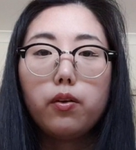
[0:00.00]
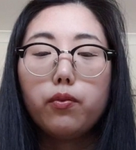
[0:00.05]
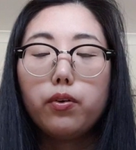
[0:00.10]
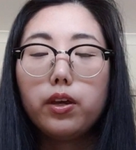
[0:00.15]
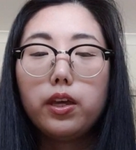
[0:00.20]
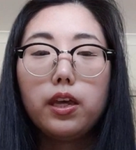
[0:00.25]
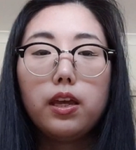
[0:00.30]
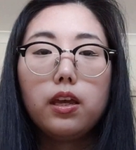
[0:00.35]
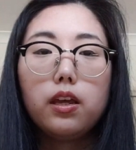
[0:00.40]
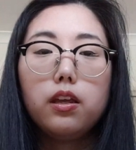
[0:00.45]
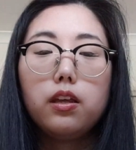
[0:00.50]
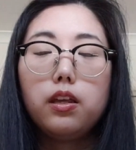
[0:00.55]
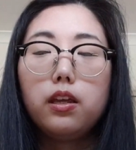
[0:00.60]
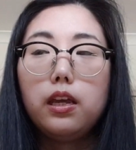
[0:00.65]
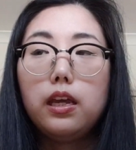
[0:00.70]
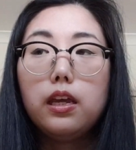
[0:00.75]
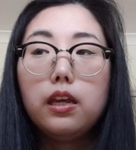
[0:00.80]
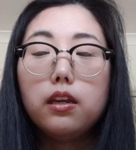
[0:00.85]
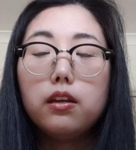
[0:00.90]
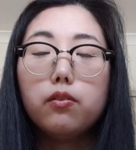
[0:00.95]
were
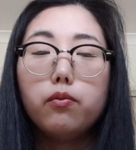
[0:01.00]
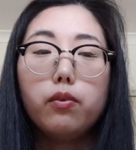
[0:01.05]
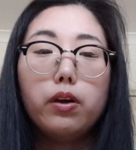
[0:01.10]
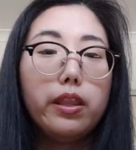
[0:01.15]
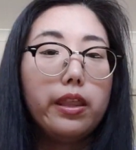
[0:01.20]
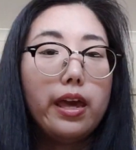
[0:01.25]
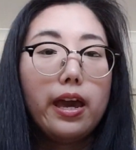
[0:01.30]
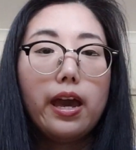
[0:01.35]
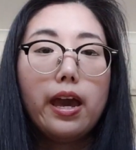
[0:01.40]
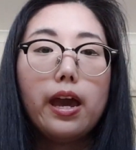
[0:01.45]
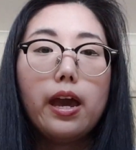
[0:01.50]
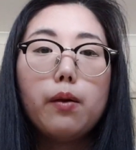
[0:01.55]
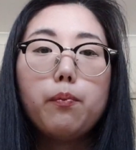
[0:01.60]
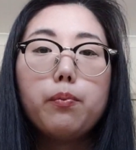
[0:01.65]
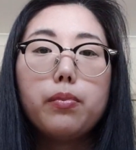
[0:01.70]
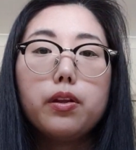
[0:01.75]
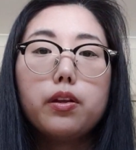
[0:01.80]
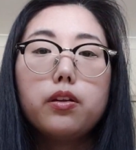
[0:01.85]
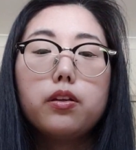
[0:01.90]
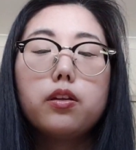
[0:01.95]
in when that
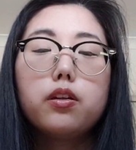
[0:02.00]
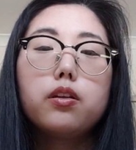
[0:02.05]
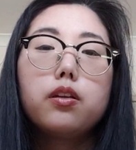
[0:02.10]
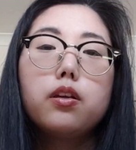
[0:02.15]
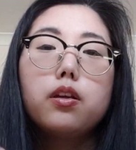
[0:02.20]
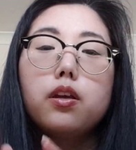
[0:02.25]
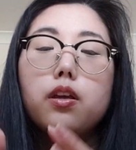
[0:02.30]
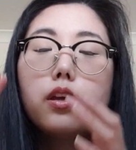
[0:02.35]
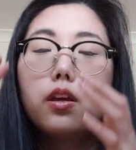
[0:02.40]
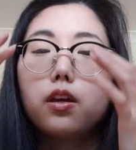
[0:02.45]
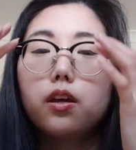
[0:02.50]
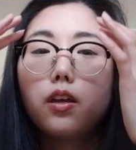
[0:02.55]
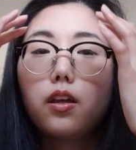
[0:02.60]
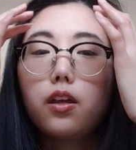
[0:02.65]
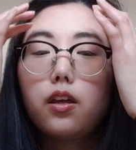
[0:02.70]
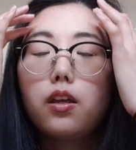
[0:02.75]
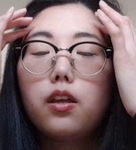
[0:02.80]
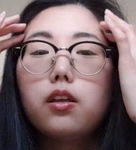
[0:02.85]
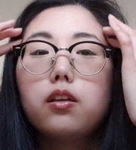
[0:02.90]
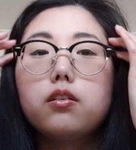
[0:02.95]
happened.
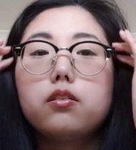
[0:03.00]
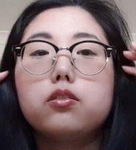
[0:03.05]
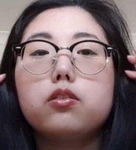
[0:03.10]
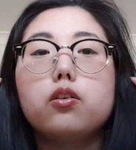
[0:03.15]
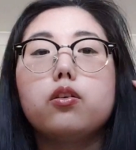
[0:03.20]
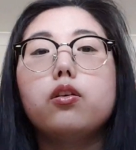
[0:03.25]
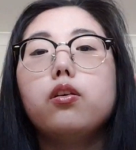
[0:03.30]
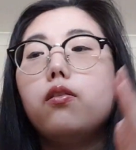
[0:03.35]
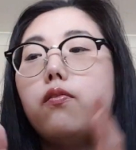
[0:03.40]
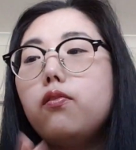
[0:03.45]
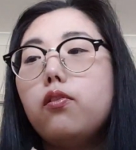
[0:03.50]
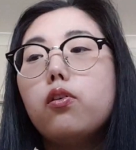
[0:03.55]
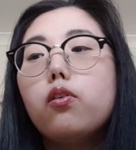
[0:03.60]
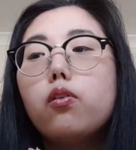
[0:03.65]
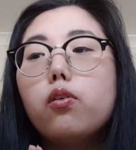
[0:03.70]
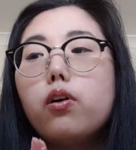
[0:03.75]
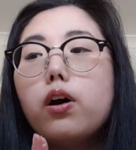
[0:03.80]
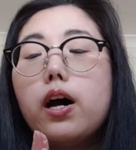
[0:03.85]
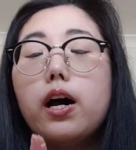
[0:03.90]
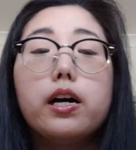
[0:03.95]
So if
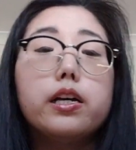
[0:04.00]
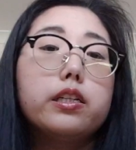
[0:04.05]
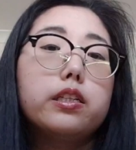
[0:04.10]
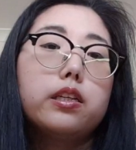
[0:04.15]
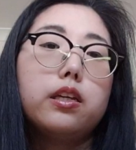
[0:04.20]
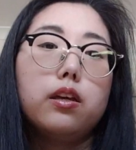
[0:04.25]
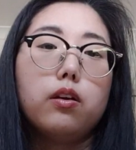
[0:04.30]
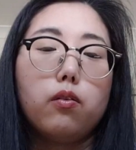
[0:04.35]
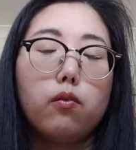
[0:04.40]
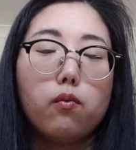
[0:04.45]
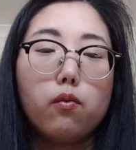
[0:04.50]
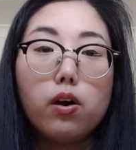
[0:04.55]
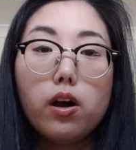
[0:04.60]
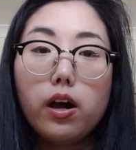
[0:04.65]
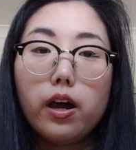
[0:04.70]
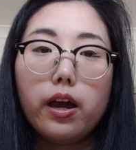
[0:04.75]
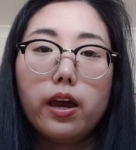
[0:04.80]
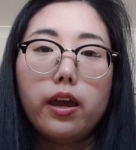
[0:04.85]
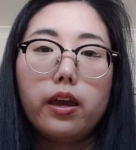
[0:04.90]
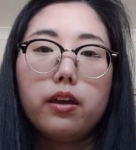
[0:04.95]
you're asking
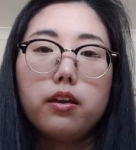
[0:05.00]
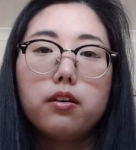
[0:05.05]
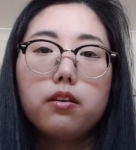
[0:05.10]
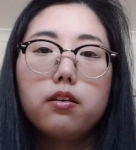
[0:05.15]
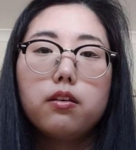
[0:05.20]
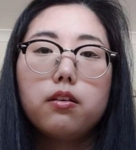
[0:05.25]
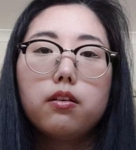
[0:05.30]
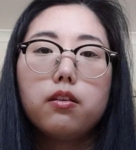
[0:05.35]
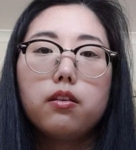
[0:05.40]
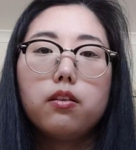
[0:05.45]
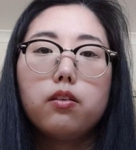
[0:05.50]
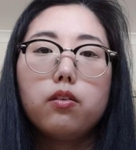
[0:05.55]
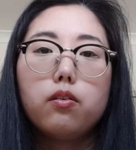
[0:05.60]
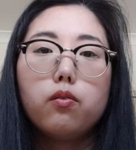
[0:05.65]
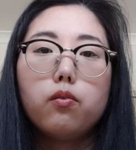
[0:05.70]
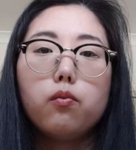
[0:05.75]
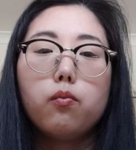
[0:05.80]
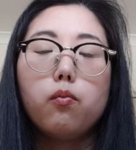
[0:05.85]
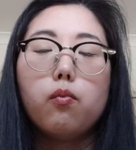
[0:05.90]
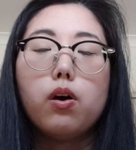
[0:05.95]
why
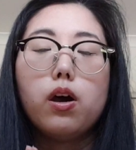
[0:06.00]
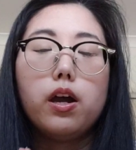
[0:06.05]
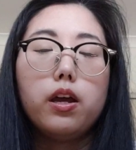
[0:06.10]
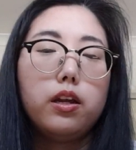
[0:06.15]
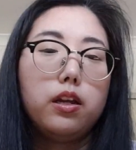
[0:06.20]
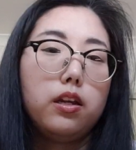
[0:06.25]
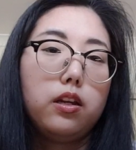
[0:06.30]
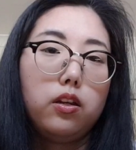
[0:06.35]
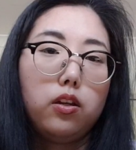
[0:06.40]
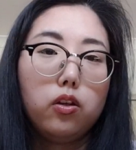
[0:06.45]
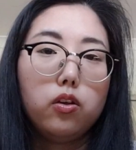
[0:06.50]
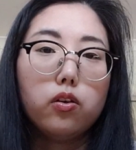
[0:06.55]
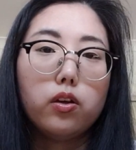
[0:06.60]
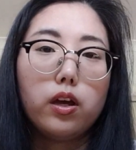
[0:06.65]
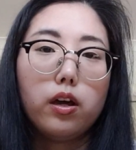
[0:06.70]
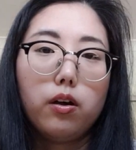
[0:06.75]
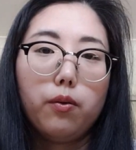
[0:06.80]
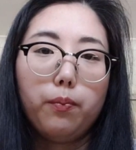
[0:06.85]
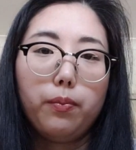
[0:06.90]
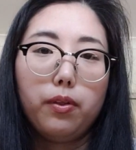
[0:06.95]
didn't you
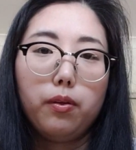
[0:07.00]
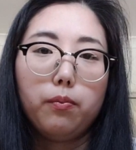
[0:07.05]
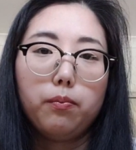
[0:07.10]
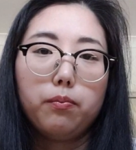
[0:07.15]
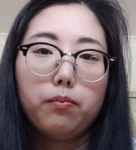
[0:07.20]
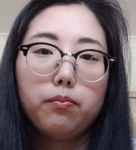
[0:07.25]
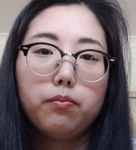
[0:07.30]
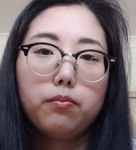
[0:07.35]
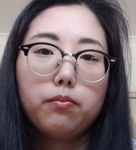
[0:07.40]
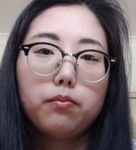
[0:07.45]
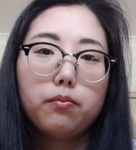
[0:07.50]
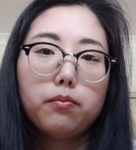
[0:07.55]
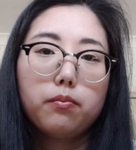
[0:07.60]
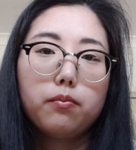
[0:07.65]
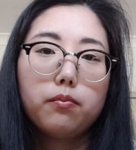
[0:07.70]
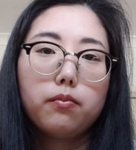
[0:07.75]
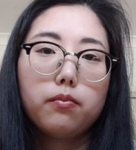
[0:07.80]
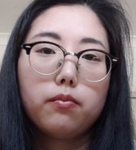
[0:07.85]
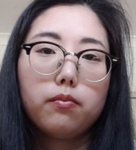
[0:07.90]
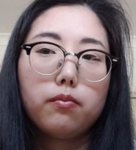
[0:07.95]
help them?
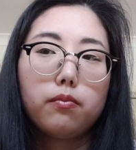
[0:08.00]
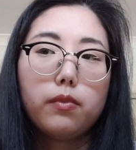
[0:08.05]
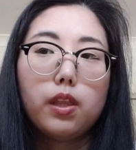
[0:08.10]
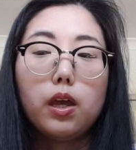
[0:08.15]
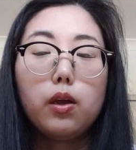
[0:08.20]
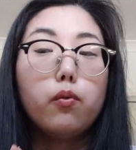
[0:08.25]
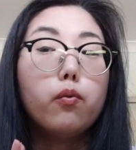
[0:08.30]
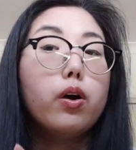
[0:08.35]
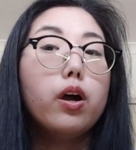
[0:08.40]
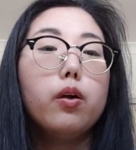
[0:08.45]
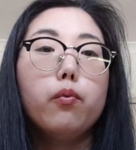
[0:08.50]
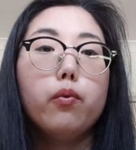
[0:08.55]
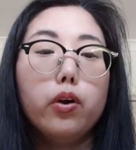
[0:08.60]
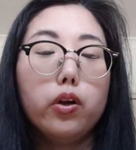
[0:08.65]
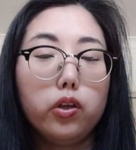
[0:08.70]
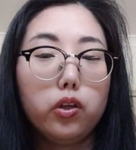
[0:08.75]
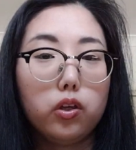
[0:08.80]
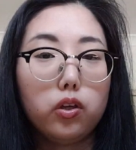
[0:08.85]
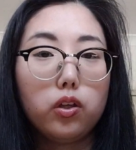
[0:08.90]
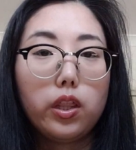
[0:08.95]
Like, why
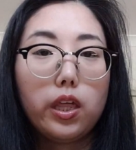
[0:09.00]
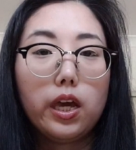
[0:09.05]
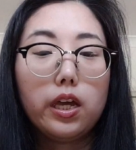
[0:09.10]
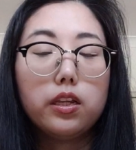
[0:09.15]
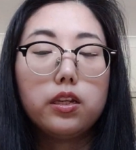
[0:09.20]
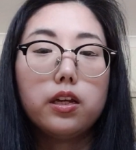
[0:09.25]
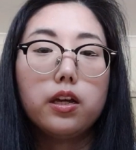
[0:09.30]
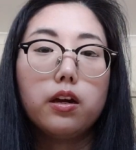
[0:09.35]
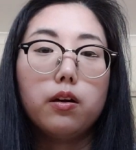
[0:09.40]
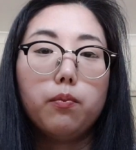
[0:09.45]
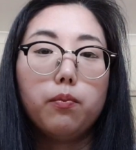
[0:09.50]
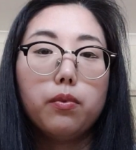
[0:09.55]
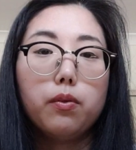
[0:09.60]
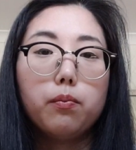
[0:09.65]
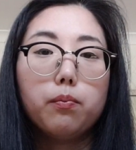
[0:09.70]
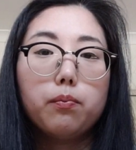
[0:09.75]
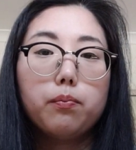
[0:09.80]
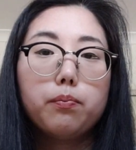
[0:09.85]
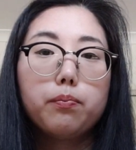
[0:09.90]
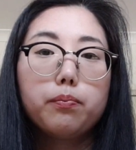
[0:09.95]
weren't you there to help
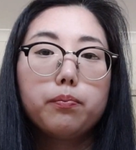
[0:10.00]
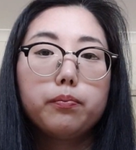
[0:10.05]
them?